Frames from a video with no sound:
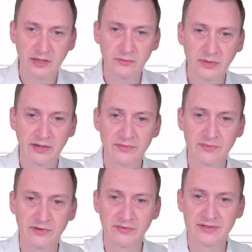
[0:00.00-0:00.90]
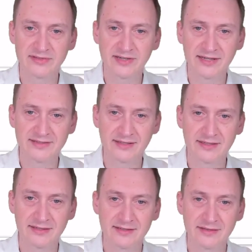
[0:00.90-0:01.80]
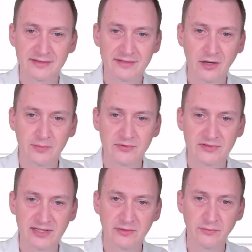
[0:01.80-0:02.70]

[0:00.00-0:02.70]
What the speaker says: we have some different sizing options here.